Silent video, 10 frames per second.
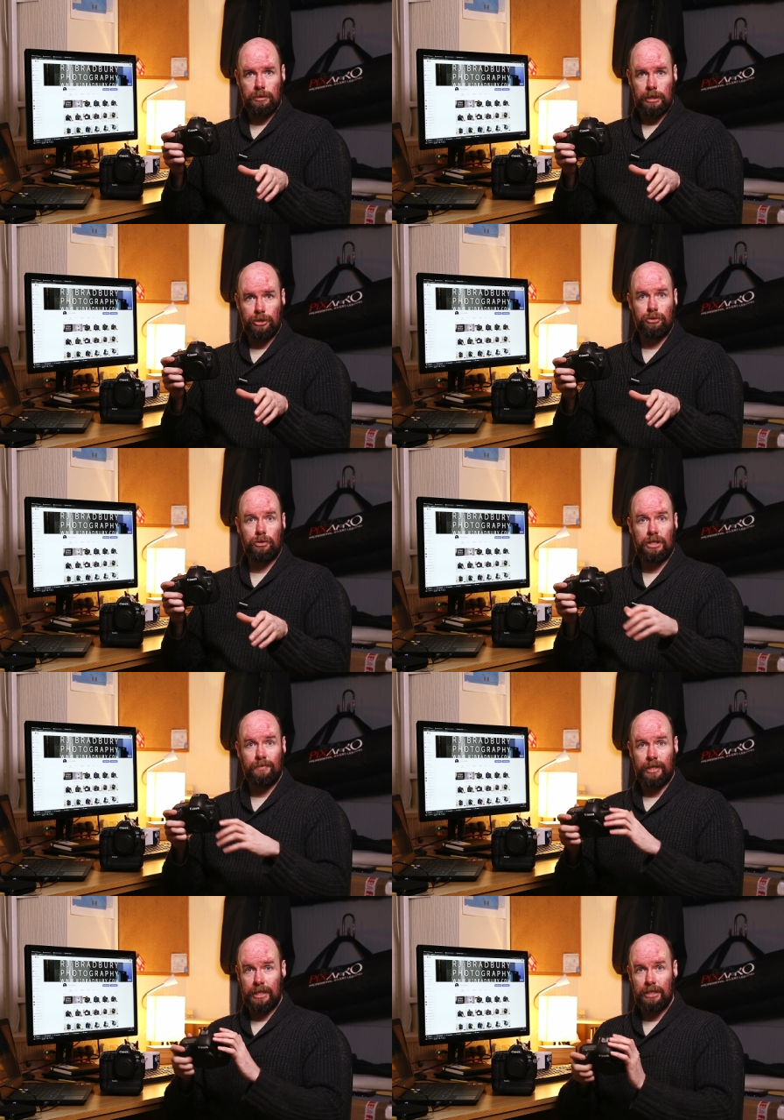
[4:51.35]
it sucks
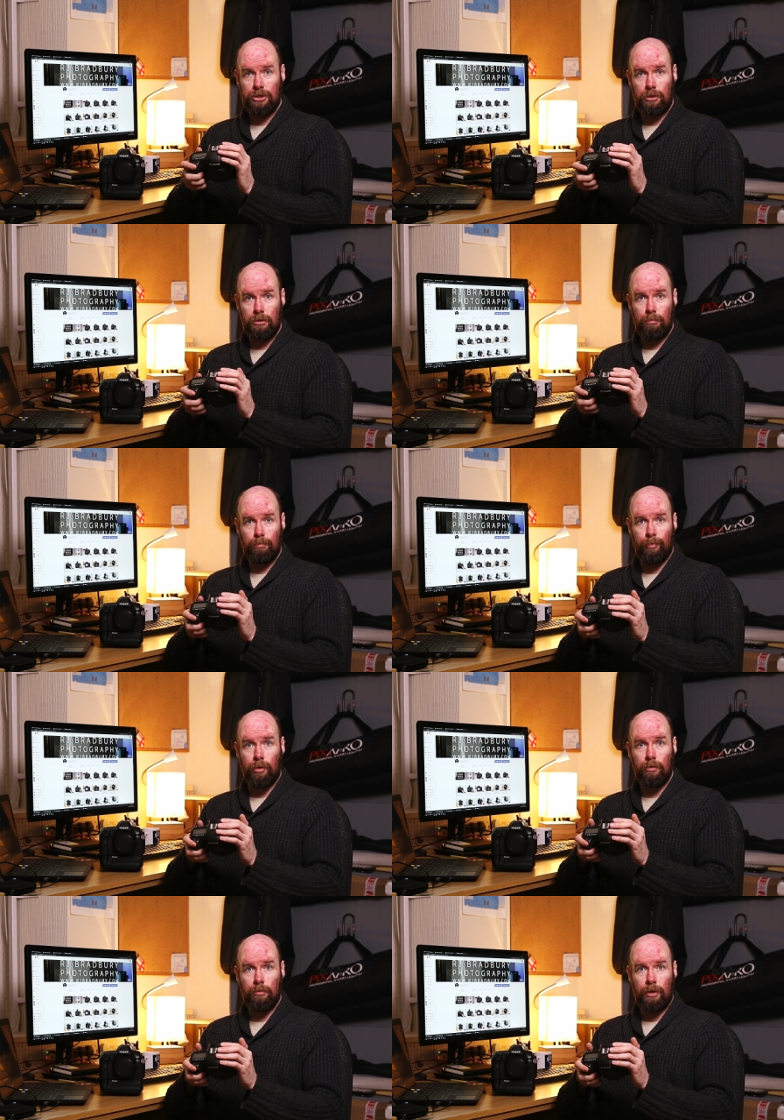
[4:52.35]
having your gear stolen,
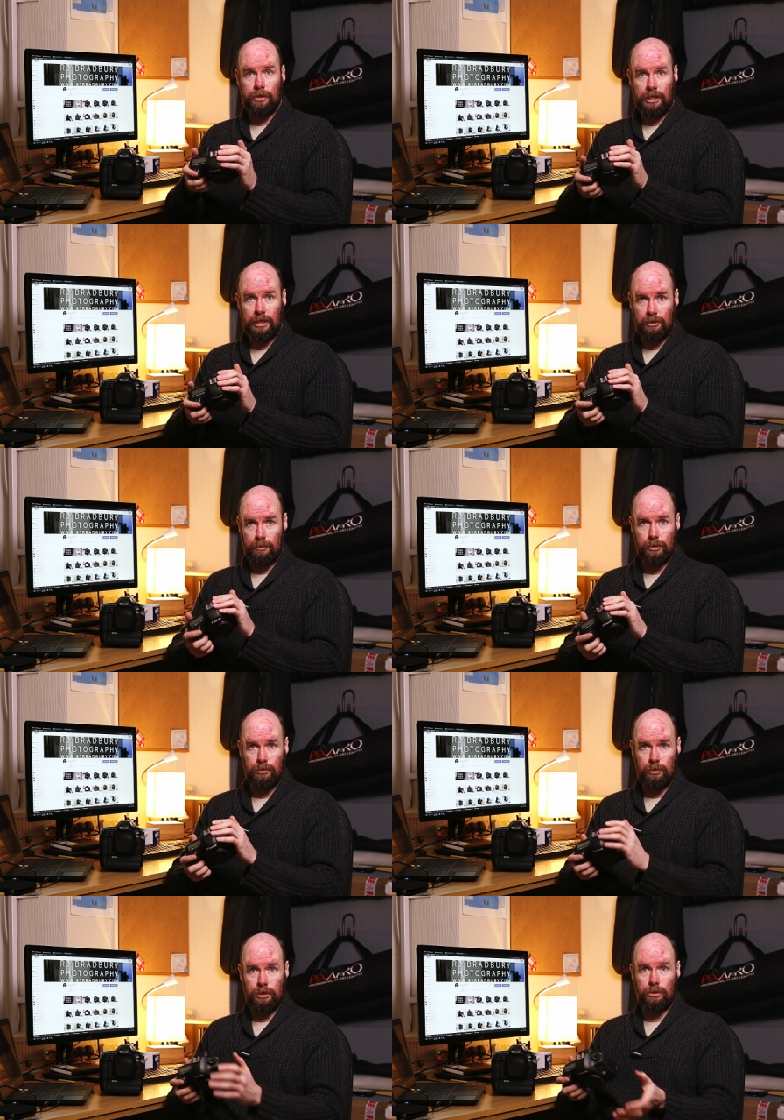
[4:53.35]
but I'll take this
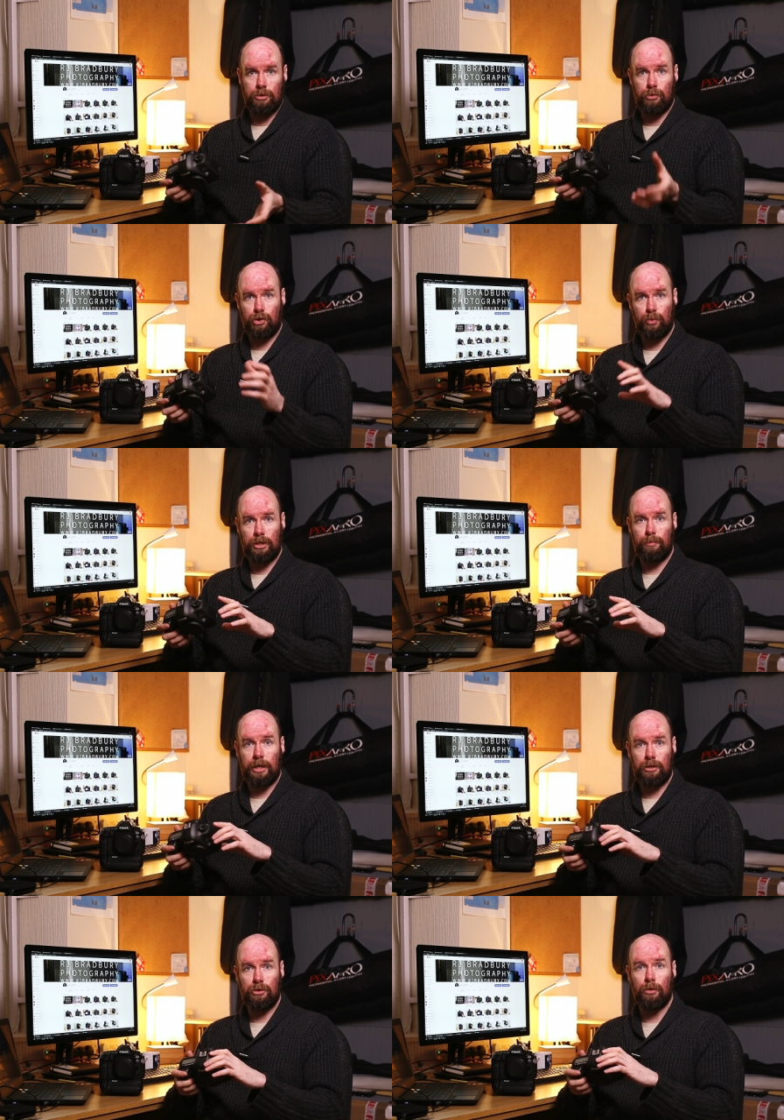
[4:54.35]
opportunity to switch
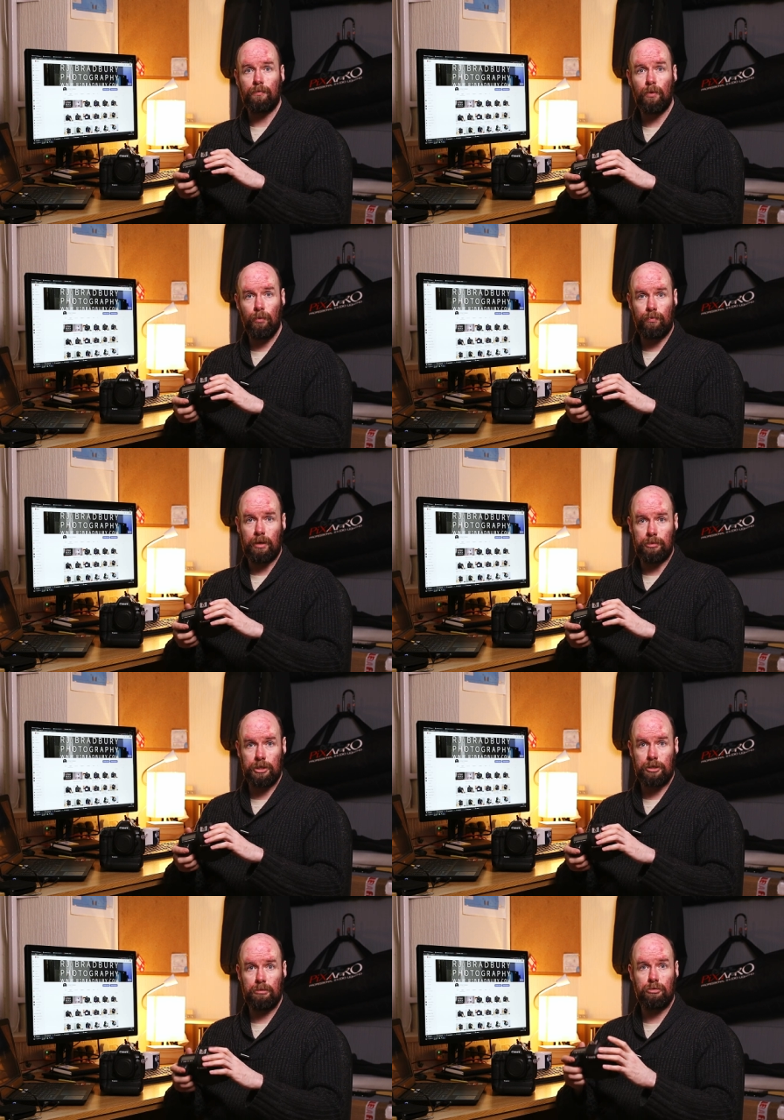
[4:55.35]
back to a full frame
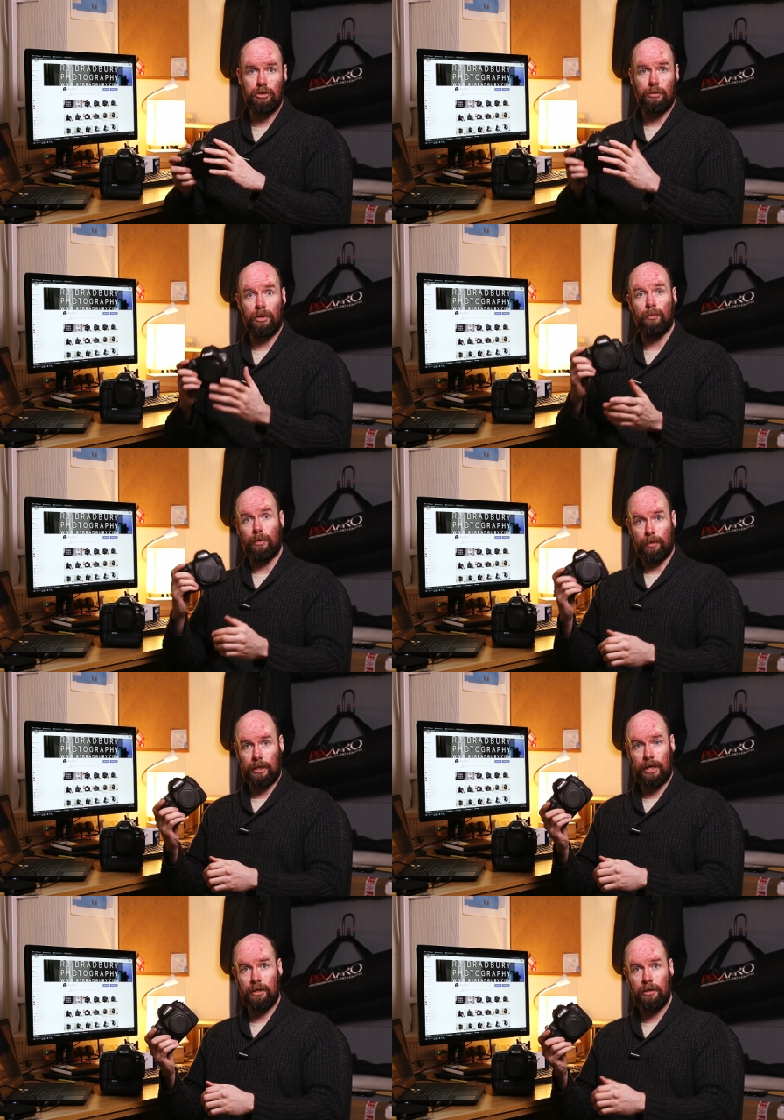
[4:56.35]
system. So he went
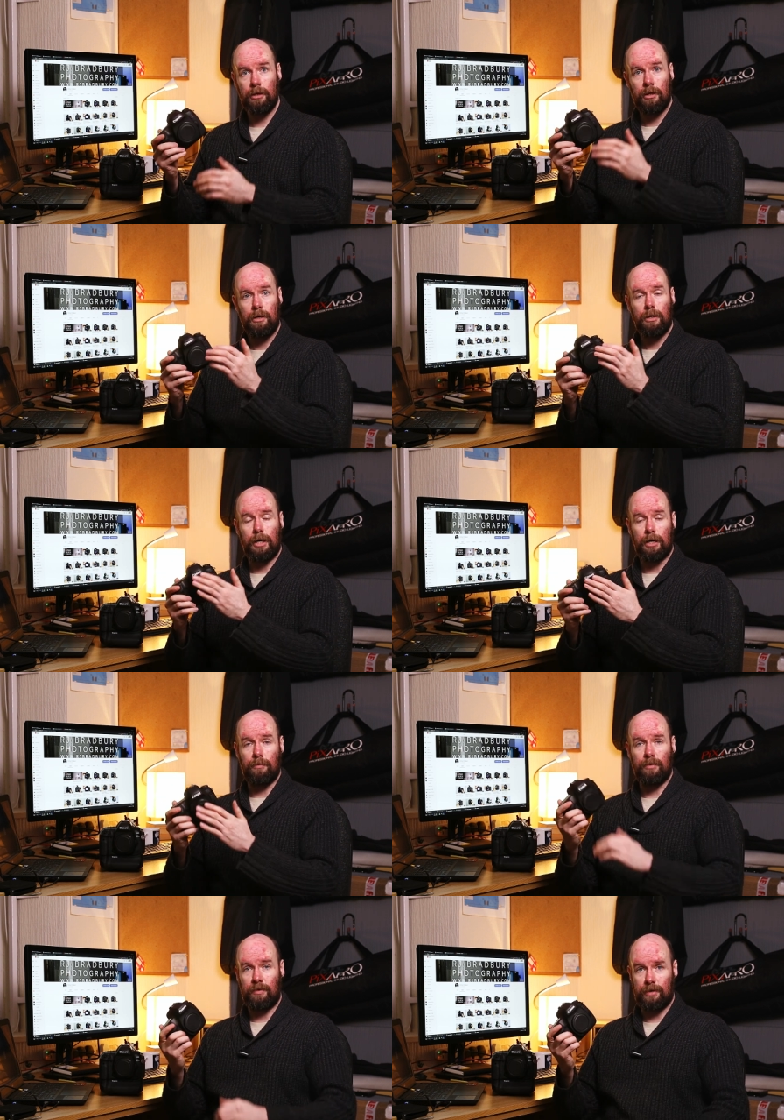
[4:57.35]
with Canon and
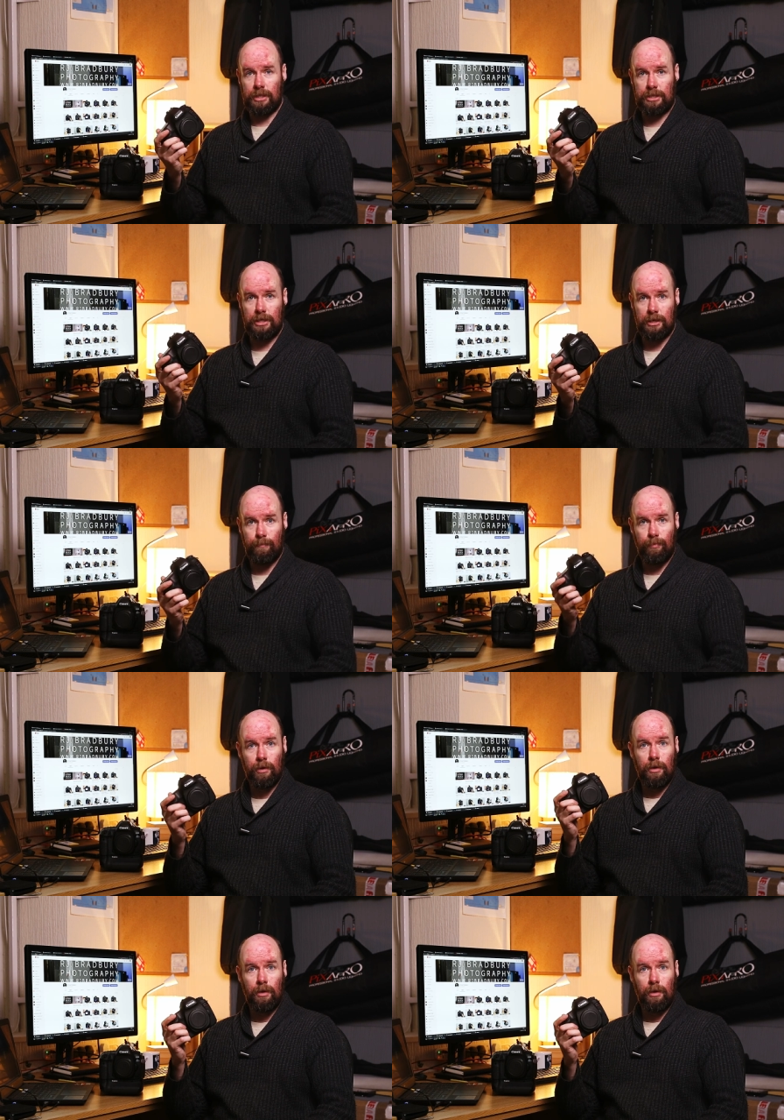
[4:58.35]
the 5DSR.